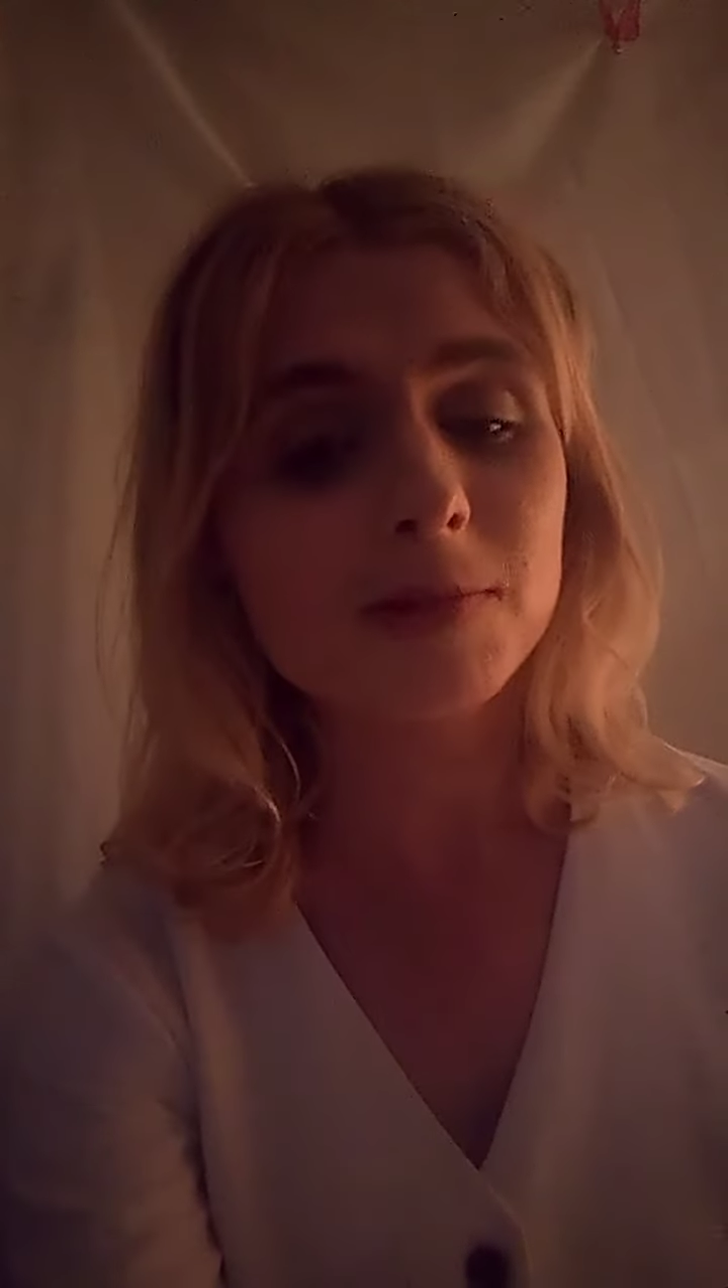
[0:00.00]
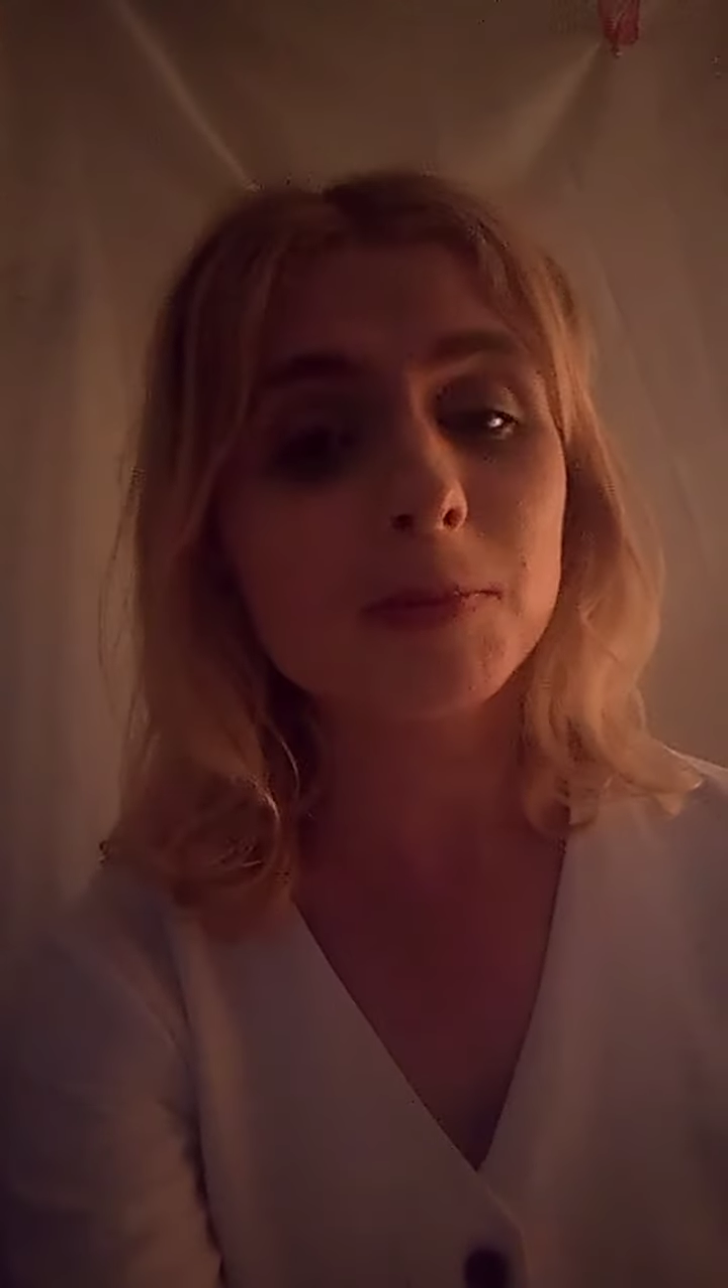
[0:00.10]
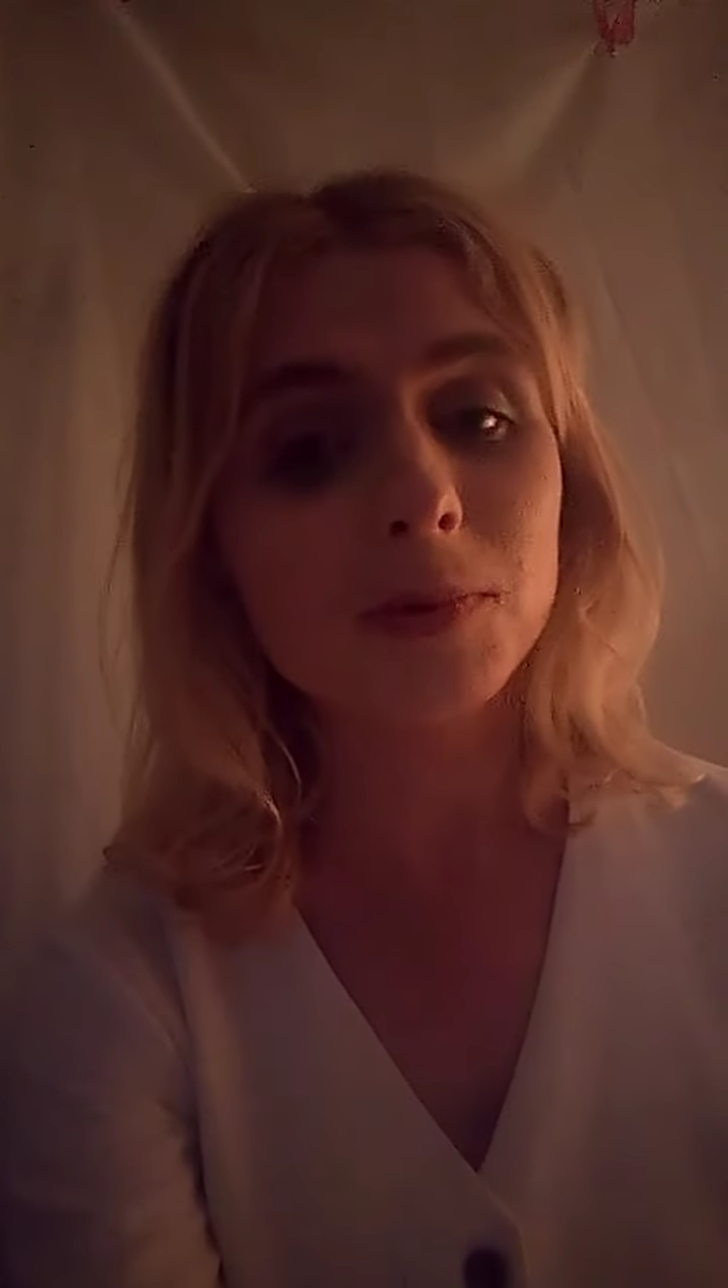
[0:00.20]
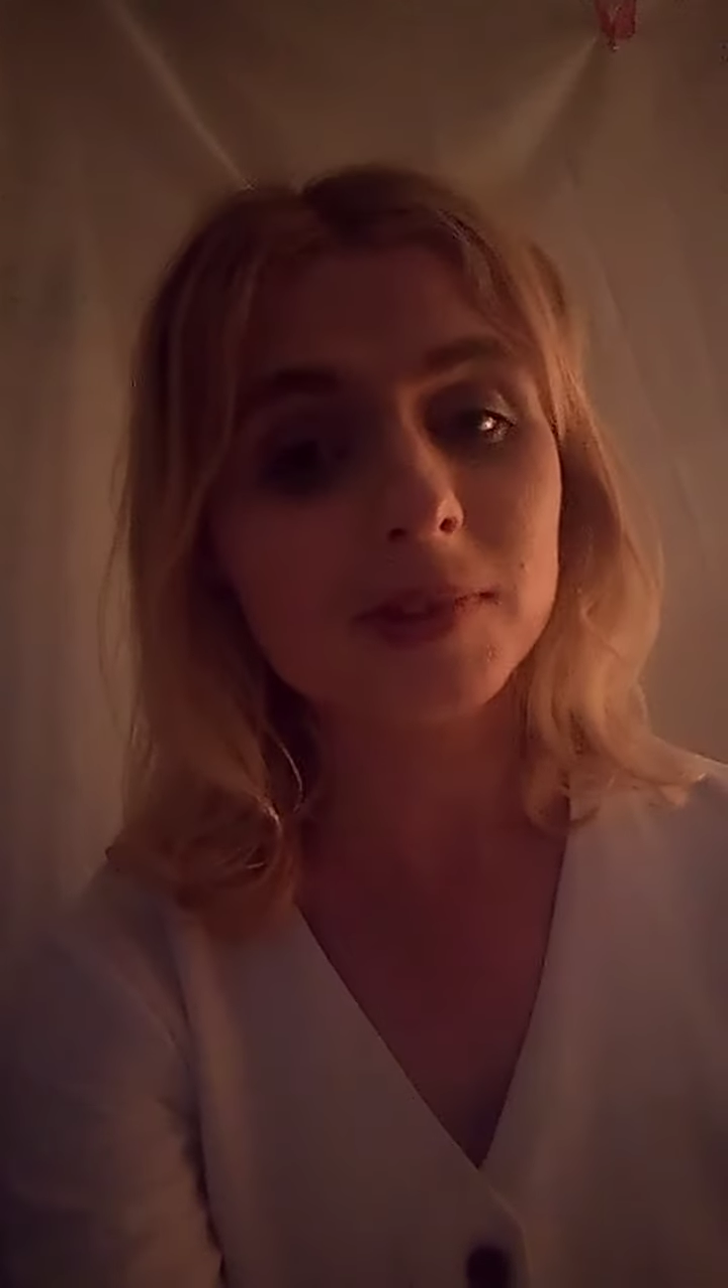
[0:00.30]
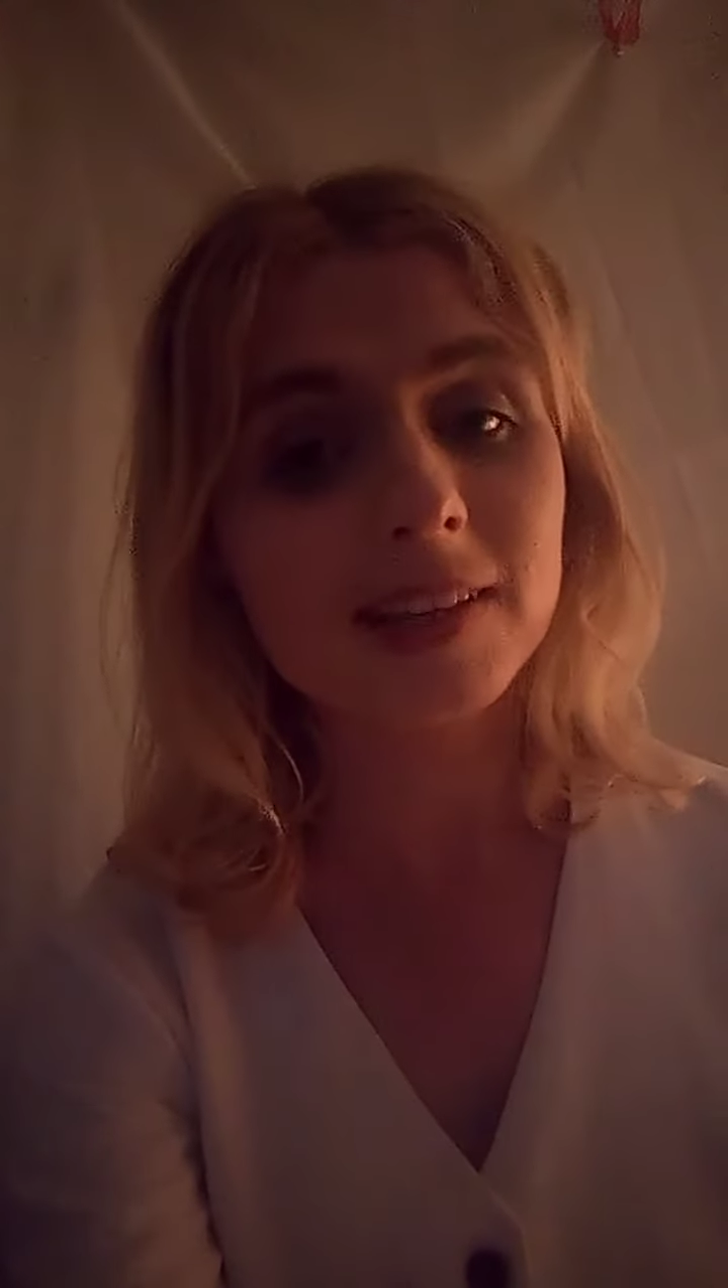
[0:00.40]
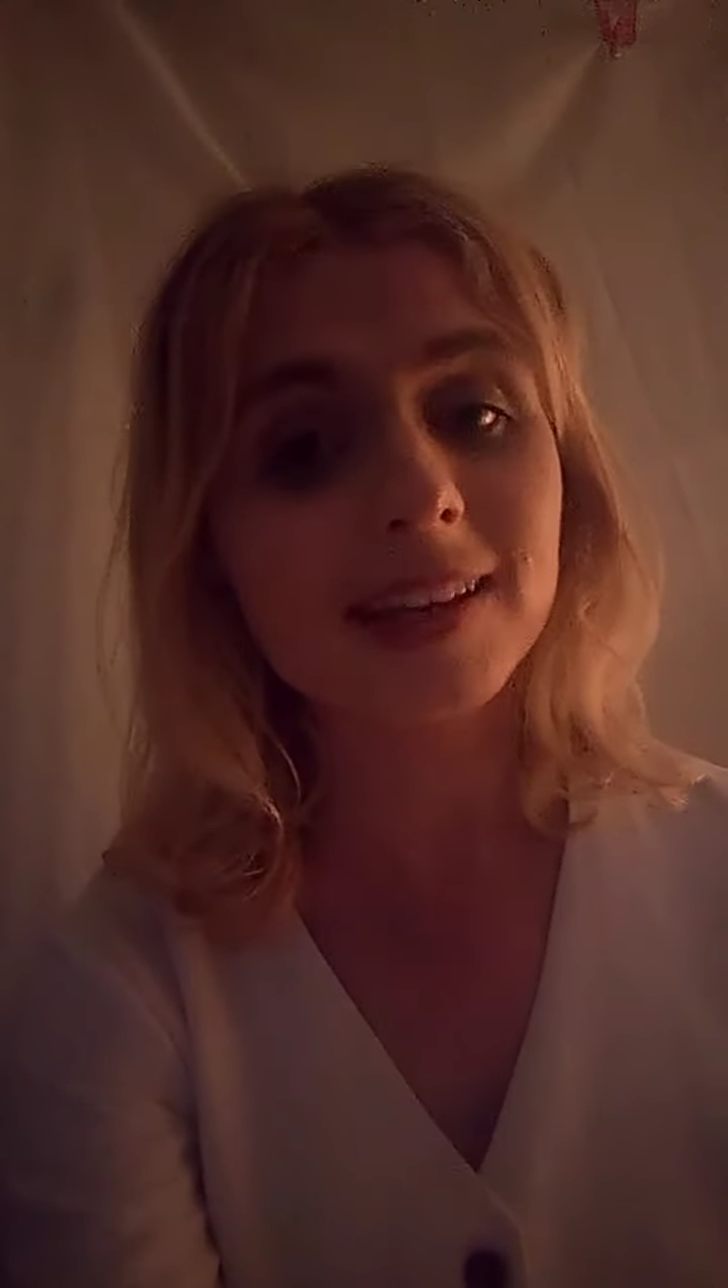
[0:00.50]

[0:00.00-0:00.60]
important